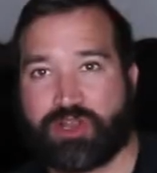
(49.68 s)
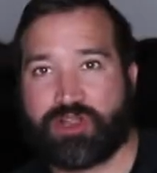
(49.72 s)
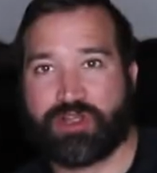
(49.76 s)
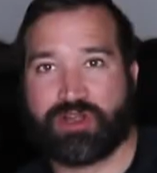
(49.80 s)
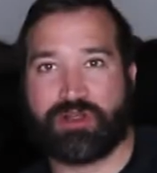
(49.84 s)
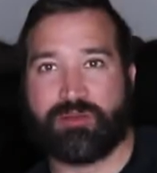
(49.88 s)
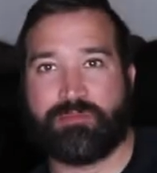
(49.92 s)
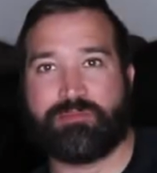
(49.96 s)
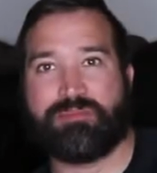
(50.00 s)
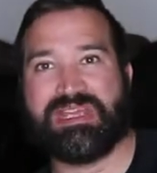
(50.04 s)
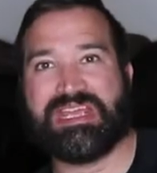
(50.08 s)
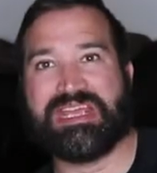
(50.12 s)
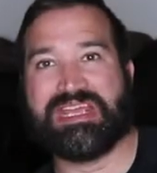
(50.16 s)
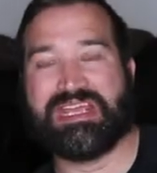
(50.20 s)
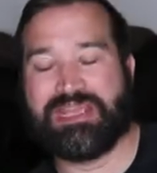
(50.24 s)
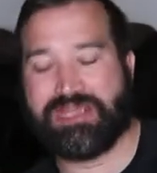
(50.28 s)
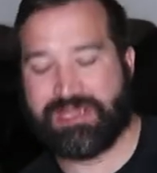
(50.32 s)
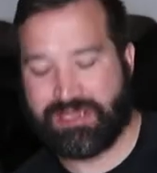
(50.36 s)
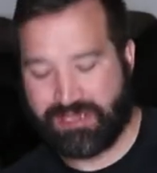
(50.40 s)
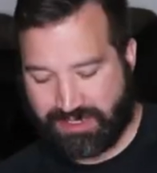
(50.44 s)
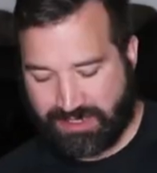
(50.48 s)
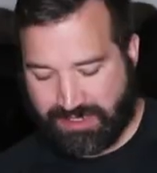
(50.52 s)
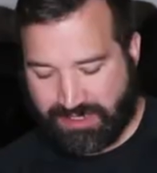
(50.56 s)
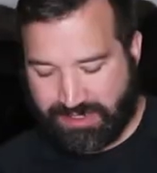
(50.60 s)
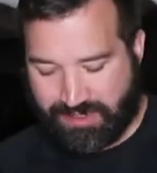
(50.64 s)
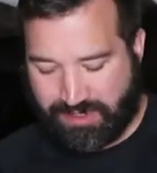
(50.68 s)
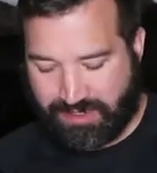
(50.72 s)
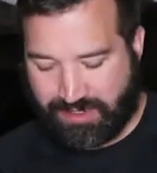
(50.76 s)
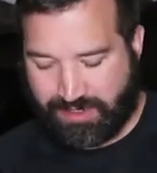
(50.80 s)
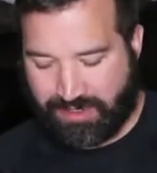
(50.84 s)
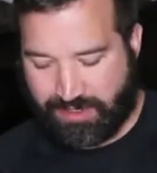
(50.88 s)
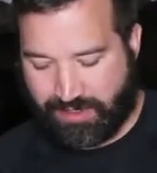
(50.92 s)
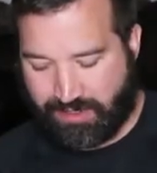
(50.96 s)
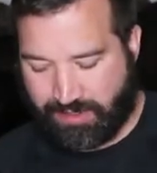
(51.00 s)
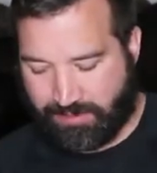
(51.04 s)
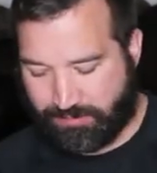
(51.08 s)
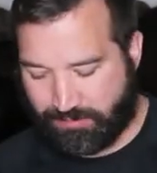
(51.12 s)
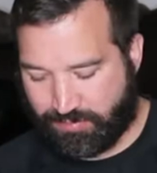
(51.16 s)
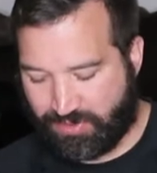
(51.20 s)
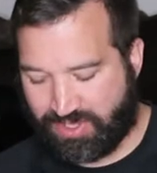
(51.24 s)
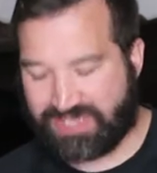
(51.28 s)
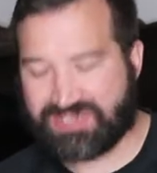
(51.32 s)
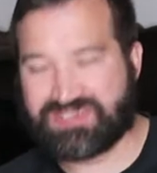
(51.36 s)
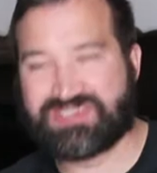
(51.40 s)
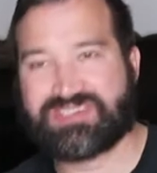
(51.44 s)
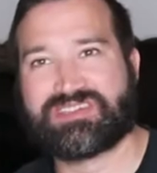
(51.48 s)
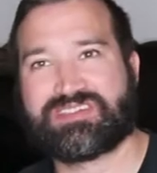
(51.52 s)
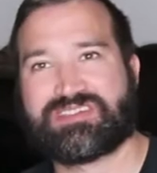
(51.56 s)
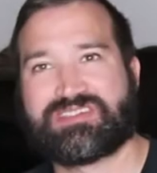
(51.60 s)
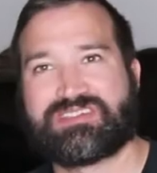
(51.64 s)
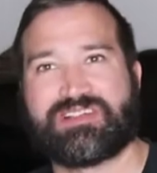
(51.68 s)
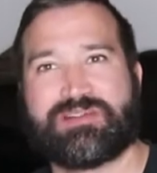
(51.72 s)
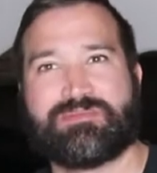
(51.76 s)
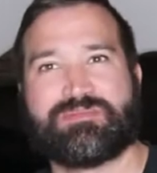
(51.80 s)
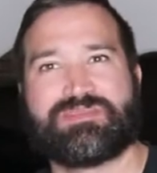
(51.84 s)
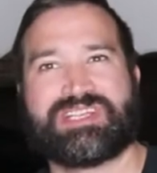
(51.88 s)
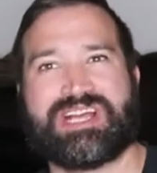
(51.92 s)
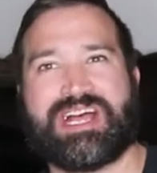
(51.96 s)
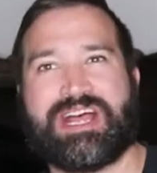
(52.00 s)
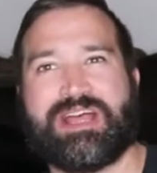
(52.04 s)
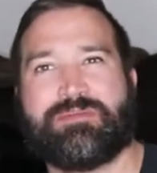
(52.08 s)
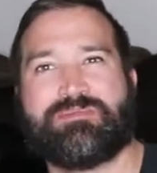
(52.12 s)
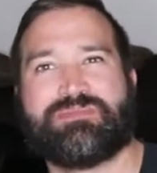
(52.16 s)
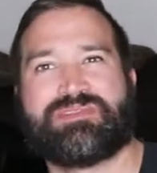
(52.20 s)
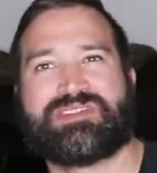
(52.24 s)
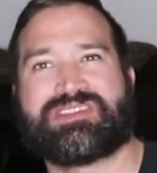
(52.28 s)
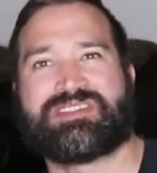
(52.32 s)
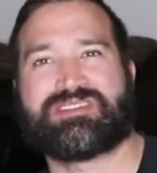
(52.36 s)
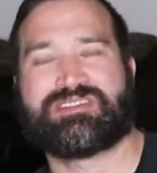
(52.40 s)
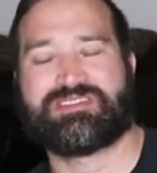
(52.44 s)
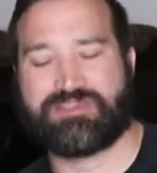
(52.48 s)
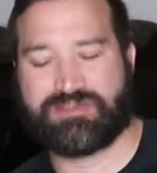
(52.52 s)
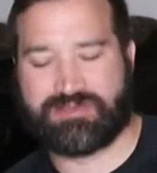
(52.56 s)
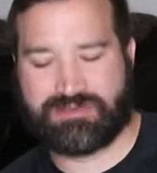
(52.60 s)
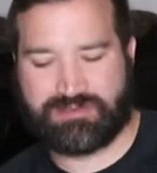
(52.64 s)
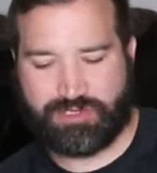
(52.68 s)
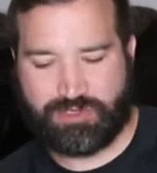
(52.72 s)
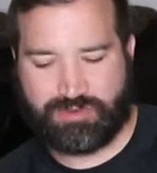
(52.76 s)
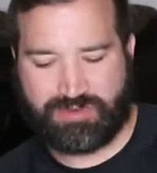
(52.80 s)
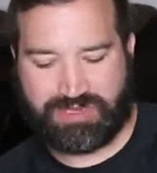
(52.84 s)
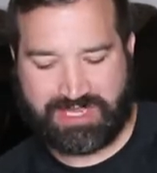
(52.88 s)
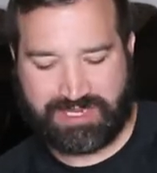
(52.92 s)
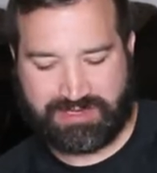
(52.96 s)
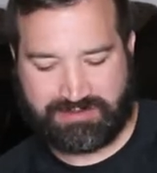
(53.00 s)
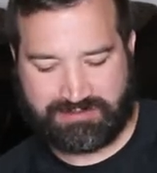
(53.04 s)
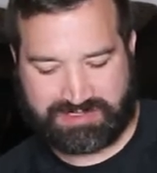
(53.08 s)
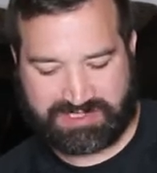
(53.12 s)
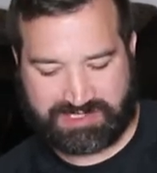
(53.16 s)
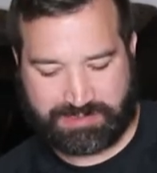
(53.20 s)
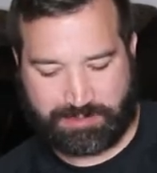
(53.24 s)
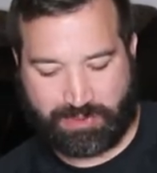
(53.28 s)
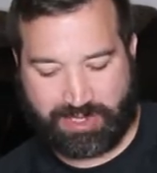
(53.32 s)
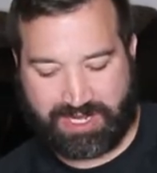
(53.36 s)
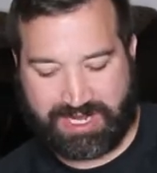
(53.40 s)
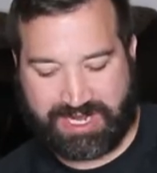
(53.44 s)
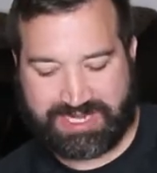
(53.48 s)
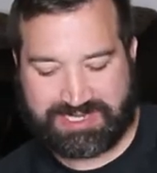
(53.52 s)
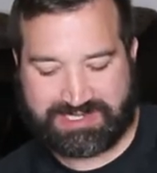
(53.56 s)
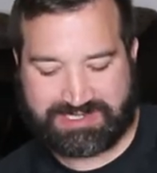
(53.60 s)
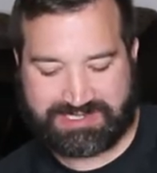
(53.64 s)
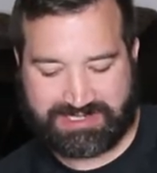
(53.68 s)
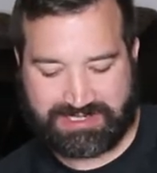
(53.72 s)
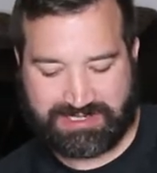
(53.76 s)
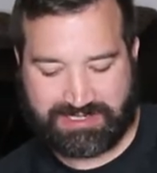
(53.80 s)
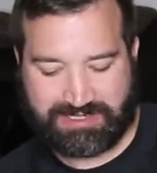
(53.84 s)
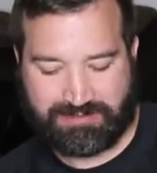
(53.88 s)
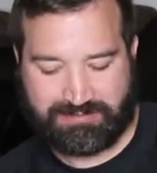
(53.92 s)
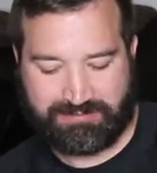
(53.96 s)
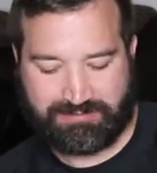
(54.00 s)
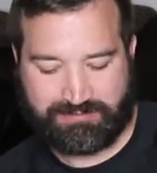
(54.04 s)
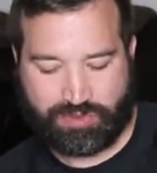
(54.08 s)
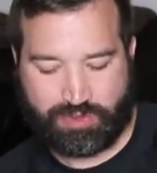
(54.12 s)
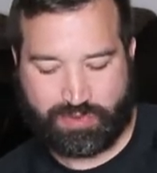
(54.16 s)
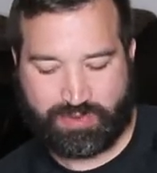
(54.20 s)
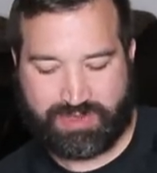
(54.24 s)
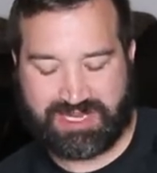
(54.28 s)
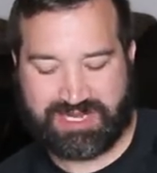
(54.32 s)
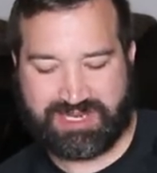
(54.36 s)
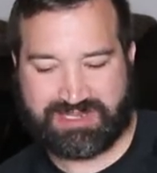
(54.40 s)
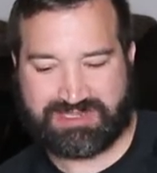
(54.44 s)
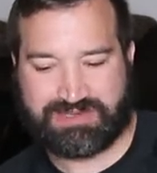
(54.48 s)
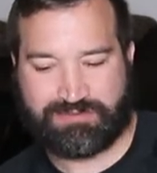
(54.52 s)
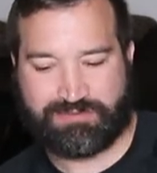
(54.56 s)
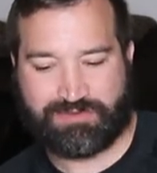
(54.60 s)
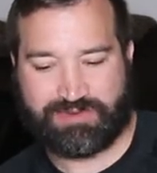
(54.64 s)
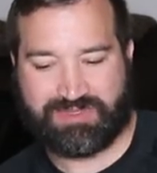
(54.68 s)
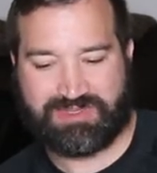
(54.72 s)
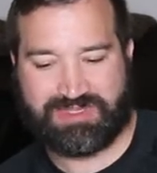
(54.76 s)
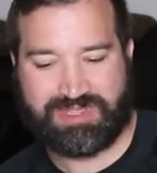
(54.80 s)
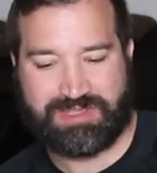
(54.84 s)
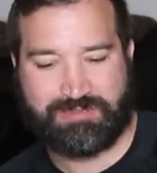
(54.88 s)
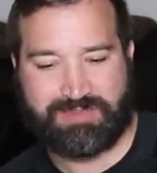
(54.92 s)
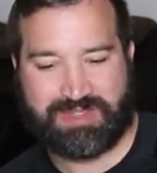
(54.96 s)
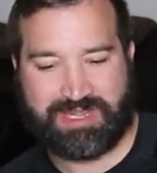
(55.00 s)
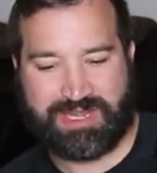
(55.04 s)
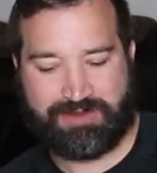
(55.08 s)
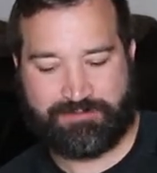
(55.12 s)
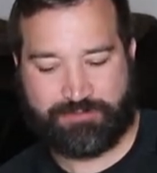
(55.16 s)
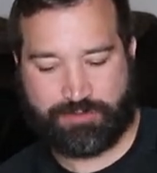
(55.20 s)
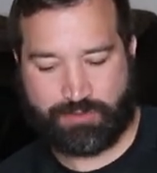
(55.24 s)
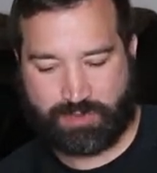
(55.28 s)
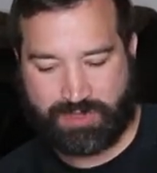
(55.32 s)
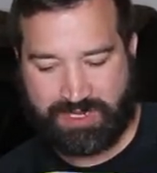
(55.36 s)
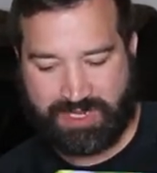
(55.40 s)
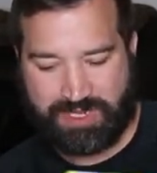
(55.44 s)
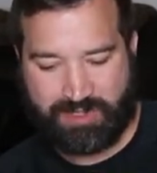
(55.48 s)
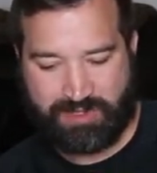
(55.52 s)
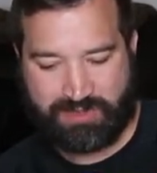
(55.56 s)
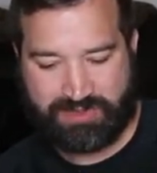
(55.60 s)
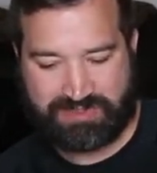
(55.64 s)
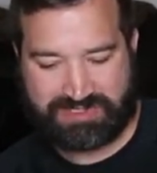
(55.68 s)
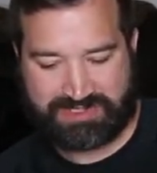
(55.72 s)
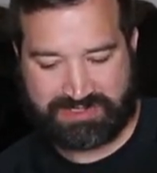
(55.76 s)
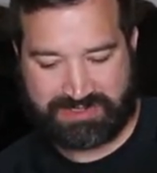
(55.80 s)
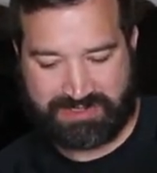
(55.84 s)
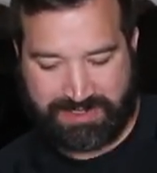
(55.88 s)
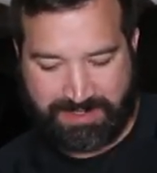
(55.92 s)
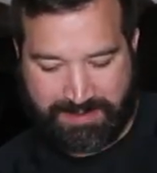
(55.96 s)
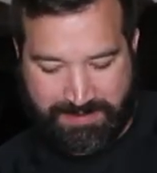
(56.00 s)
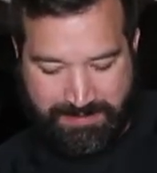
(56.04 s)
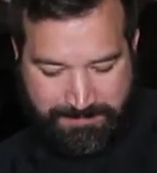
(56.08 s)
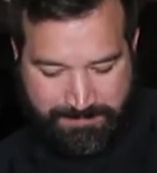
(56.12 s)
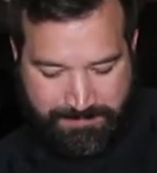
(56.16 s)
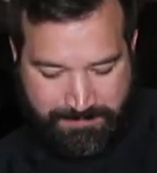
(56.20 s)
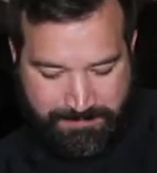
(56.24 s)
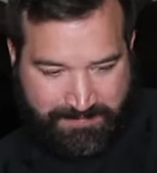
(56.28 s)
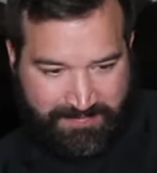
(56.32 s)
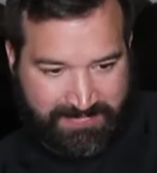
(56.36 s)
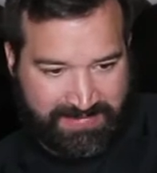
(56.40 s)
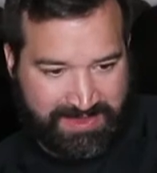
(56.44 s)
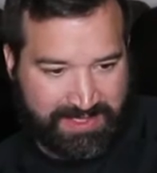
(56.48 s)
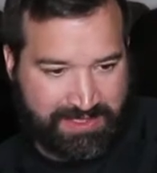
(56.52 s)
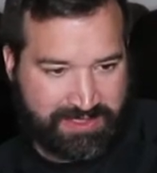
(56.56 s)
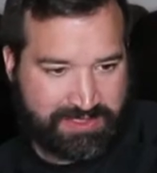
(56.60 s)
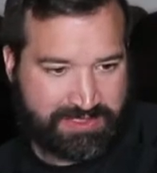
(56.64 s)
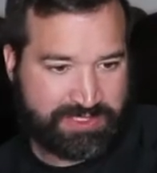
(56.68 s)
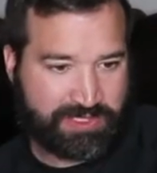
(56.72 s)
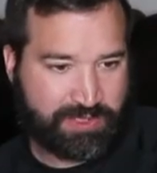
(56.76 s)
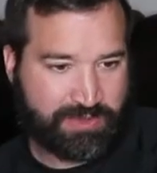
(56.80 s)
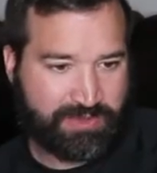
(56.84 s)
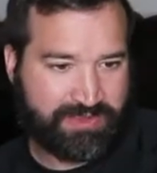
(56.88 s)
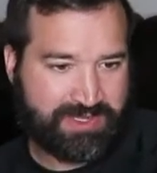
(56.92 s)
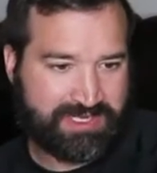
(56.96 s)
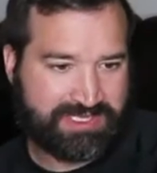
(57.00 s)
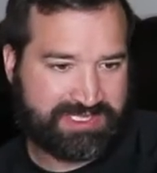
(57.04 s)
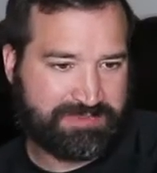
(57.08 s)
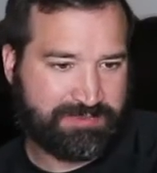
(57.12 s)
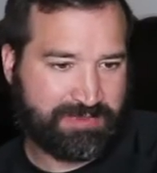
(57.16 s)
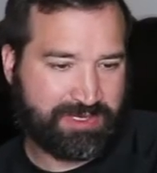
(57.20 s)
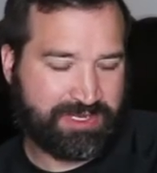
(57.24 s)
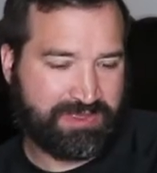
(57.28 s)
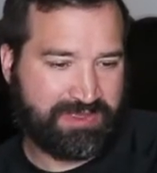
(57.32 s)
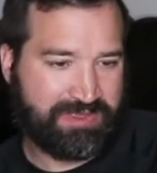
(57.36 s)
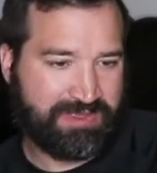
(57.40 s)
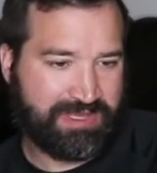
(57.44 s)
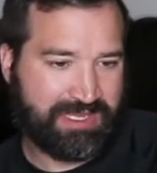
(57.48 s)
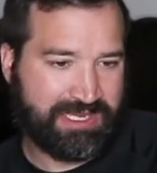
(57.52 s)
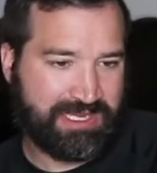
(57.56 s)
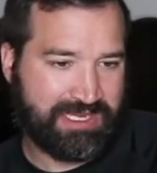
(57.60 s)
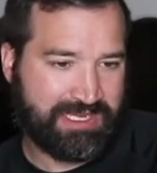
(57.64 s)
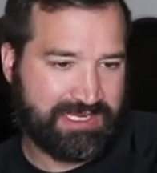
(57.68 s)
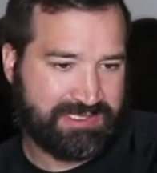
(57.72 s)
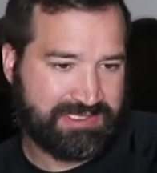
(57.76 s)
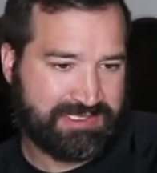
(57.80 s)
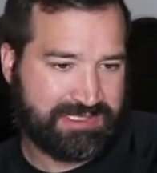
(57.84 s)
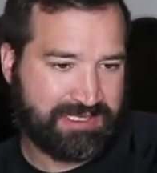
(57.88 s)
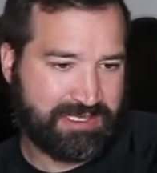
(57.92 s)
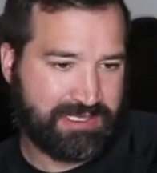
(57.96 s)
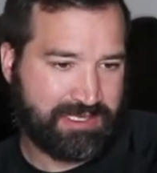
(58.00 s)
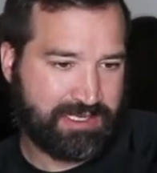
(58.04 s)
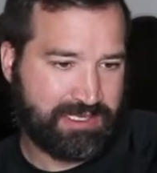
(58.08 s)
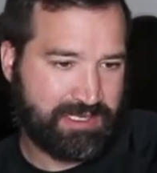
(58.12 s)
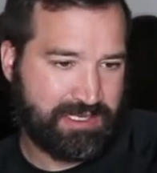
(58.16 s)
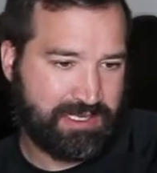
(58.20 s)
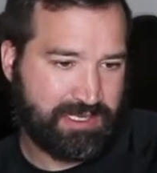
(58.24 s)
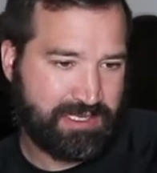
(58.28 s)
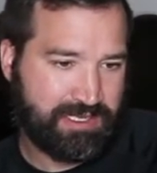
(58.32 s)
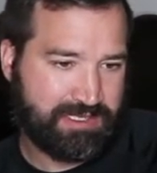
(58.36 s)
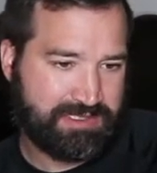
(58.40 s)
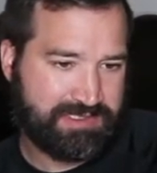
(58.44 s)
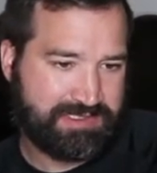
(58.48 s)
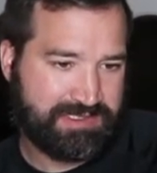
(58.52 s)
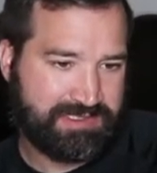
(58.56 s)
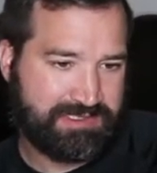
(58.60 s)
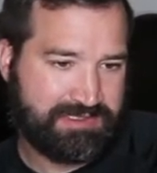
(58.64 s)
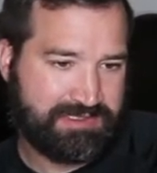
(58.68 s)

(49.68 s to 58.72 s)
going to be. Plus, sometimes you get surprised and you get a different theme than everyone else. So this month is the